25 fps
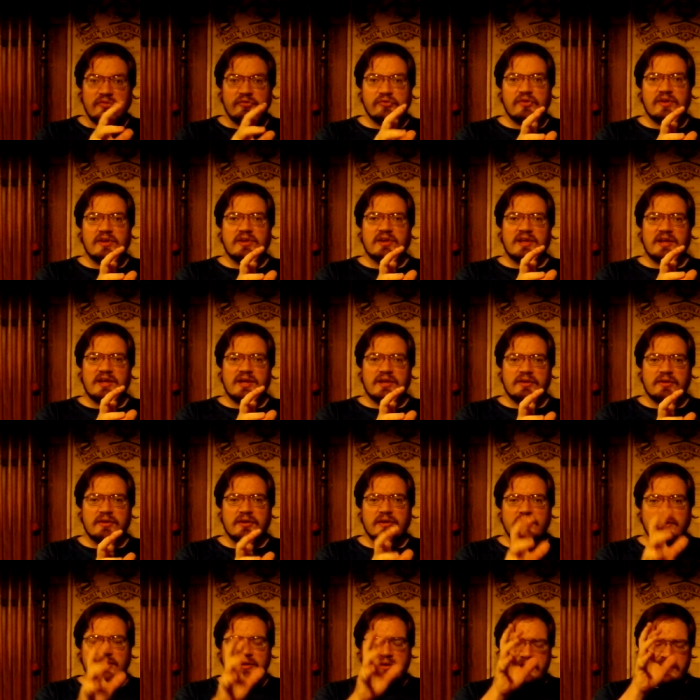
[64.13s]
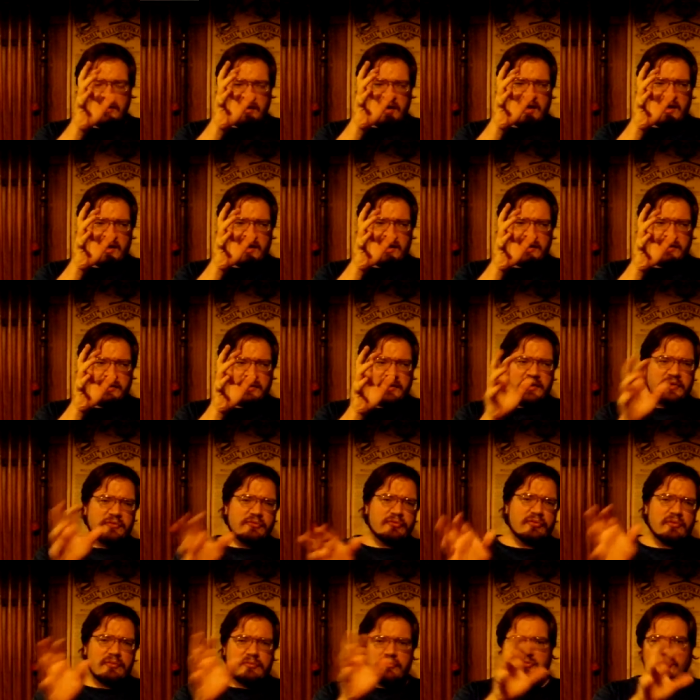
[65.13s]
he need Uh, it
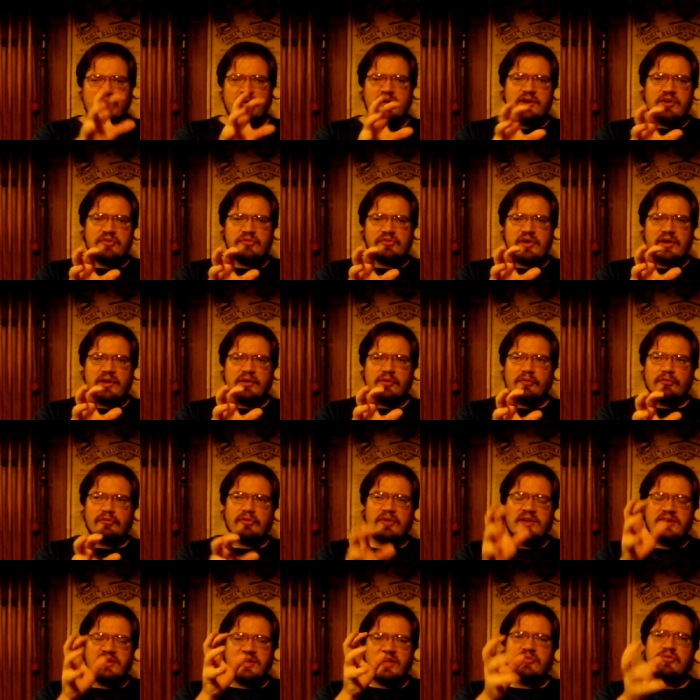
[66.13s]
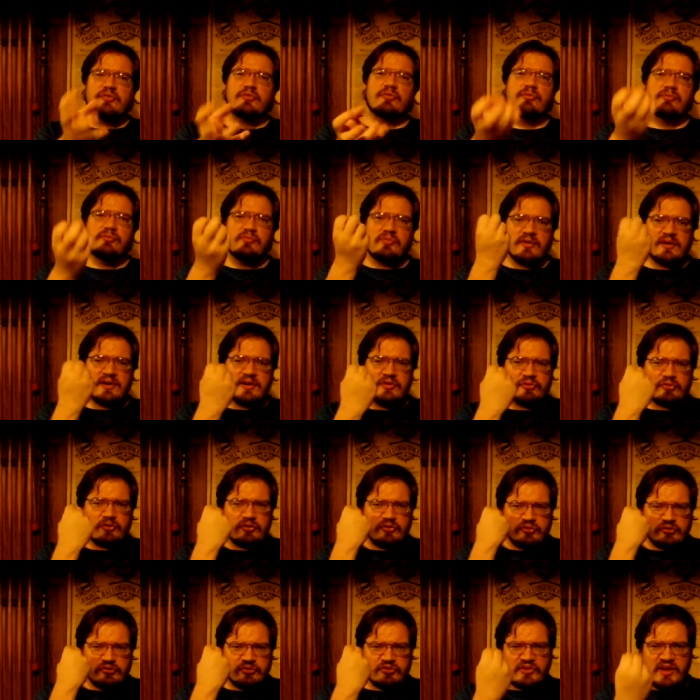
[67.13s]
from various angles. He needs it from various
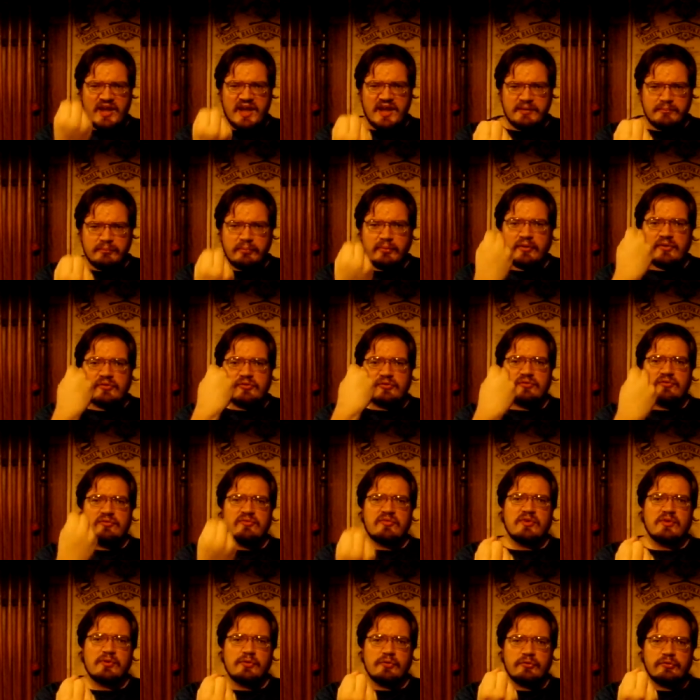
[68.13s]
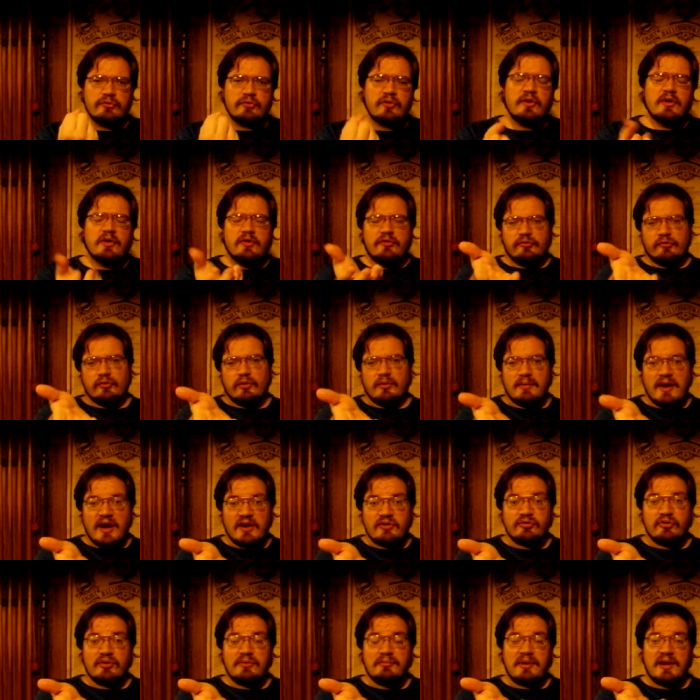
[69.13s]
standpoints and views. So I'm
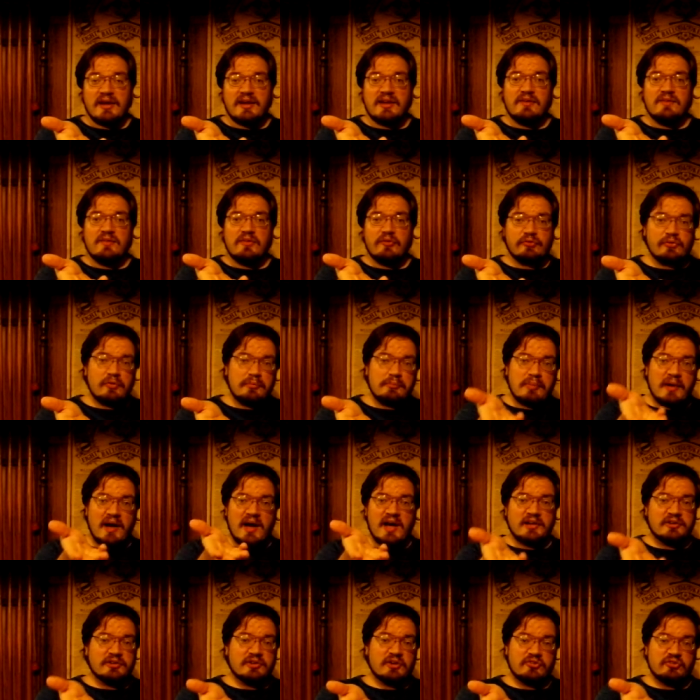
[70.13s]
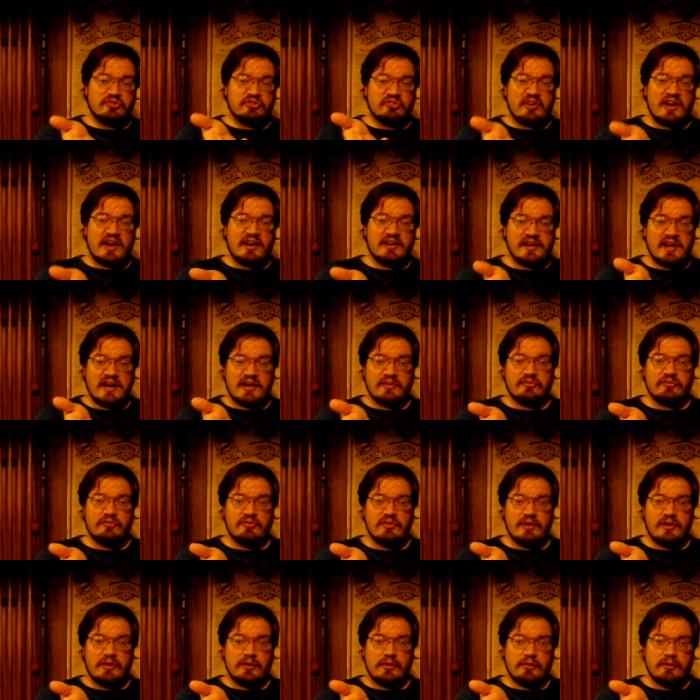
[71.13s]
actually making this part a shout-out
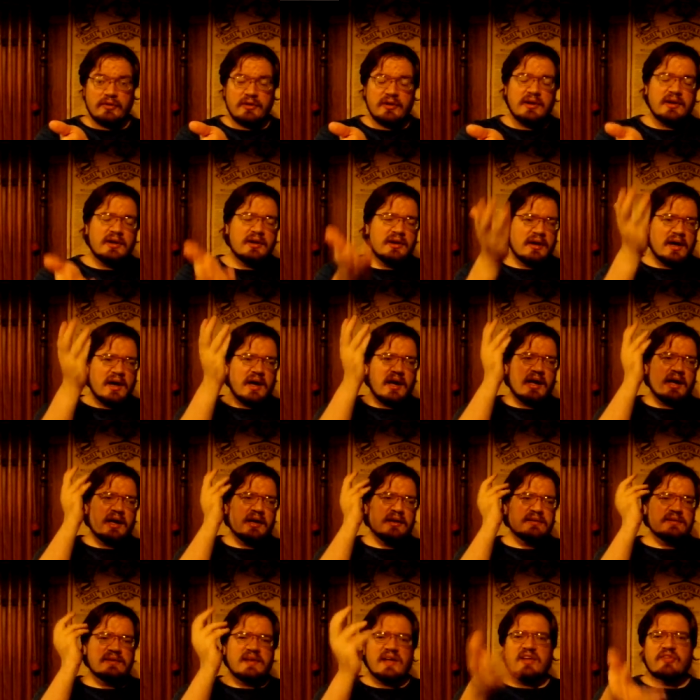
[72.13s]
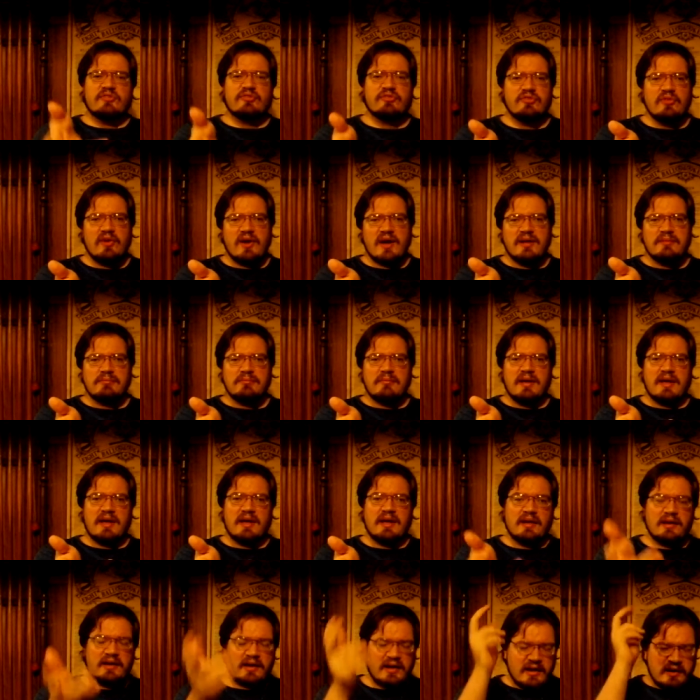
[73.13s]
video. Uh, Lance Knight
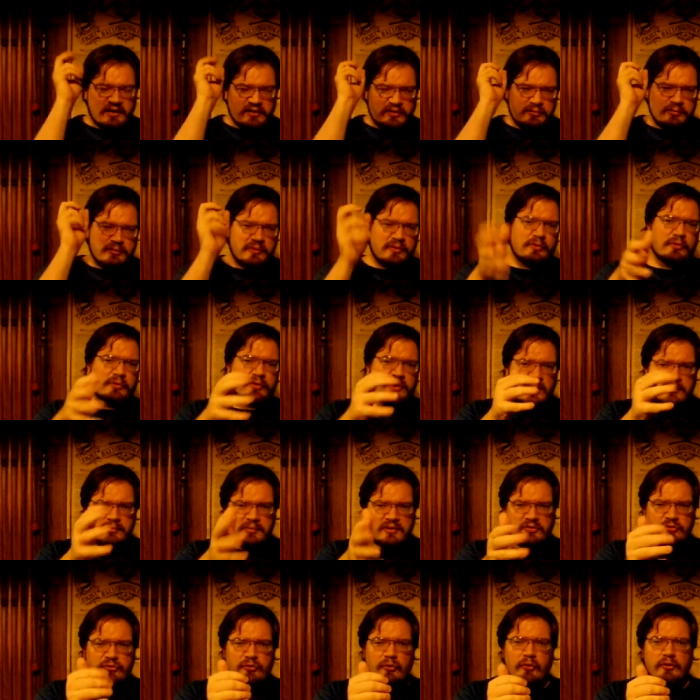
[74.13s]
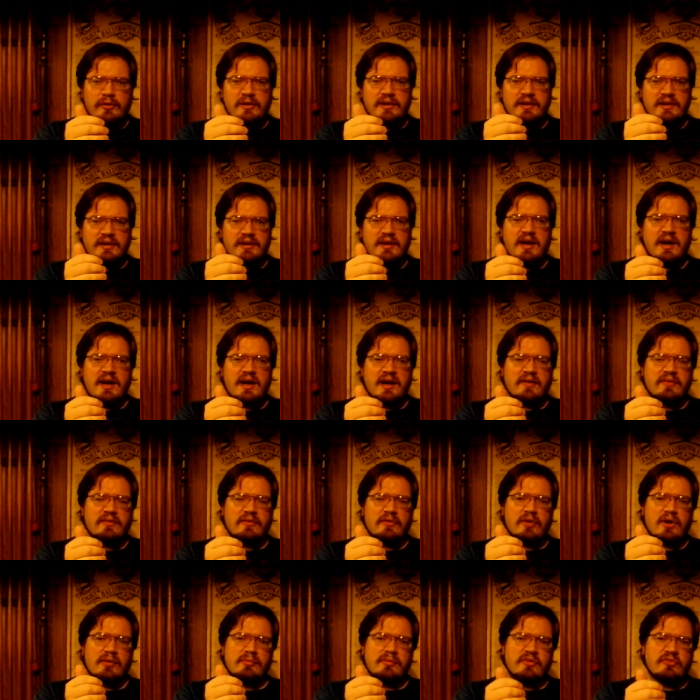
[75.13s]
Mare, uh, you, you and I have been talking uh, in the
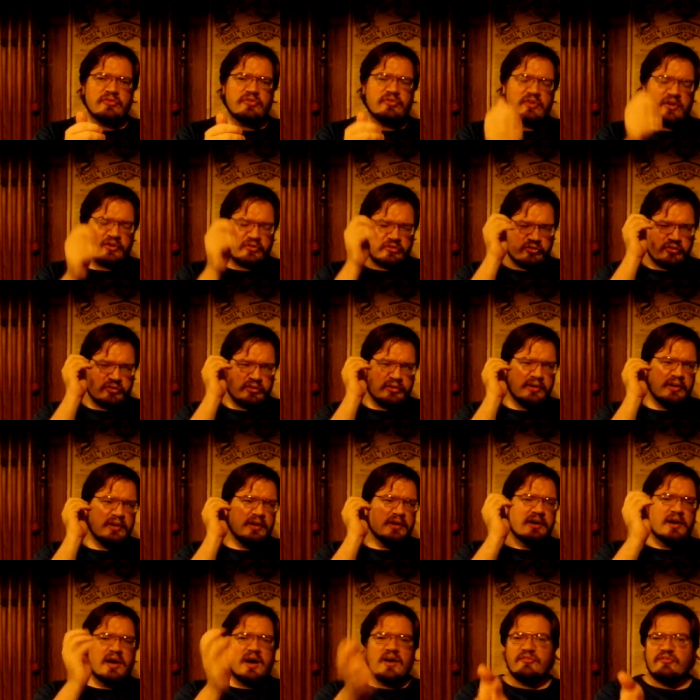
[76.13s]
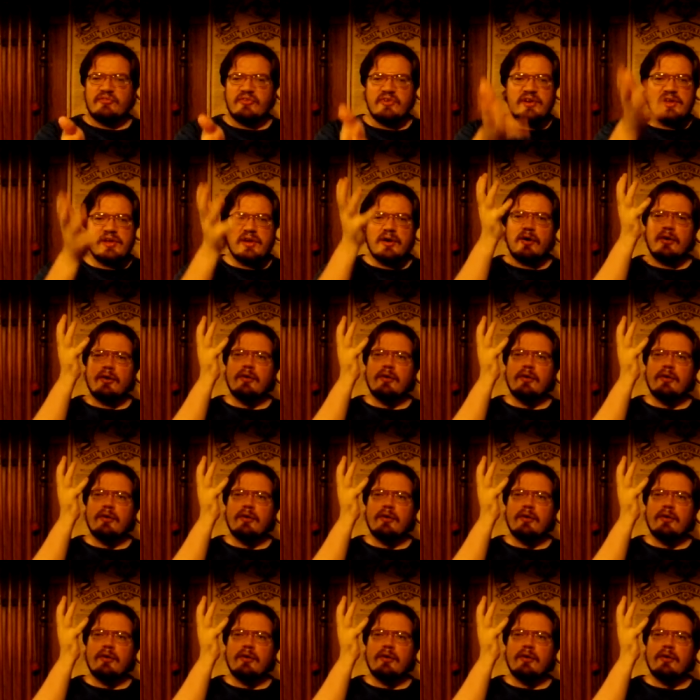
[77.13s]
comments section, a video,